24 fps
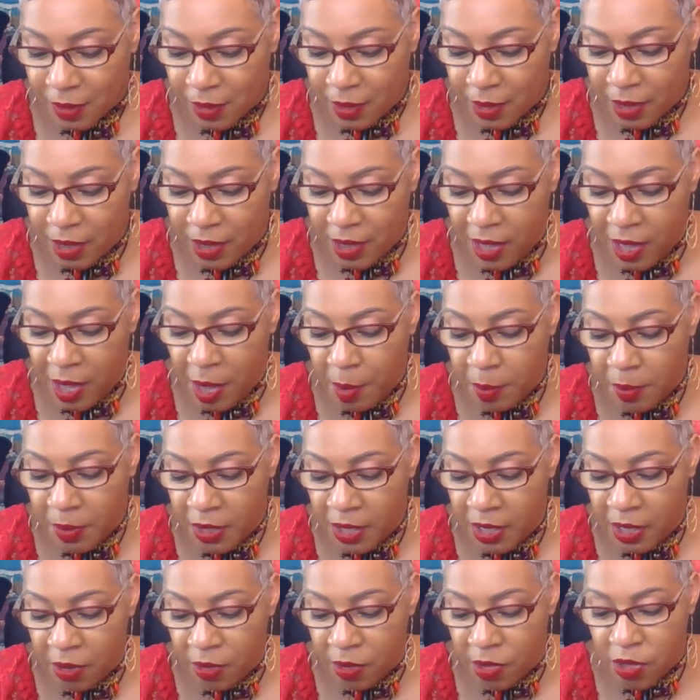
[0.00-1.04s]
Damn,
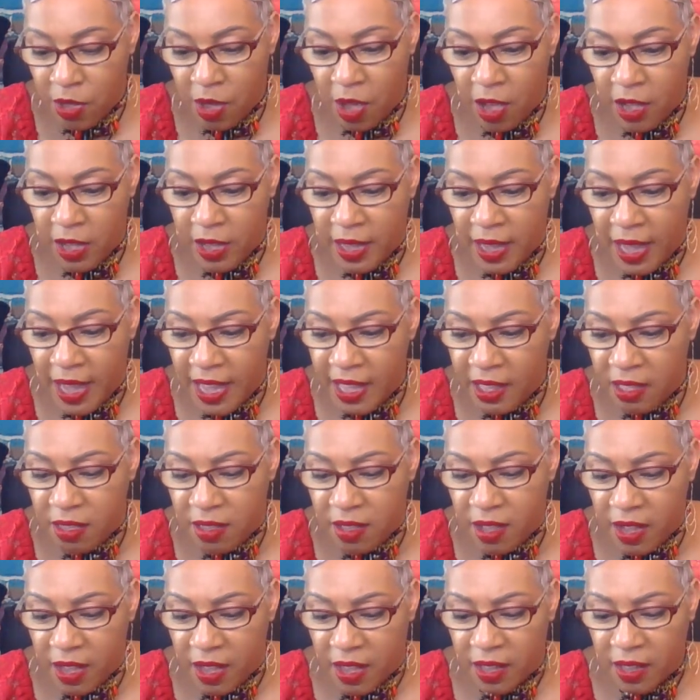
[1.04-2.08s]
Leos, y'all
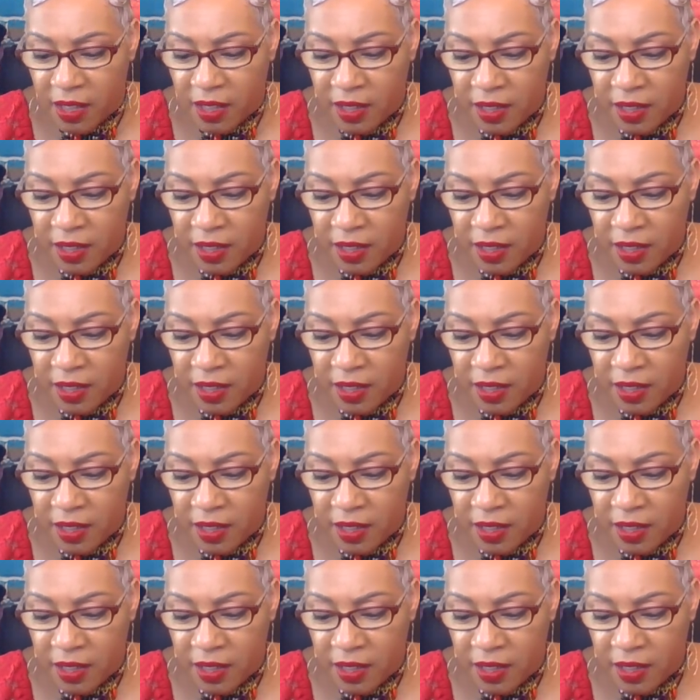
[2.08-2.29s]
gangster.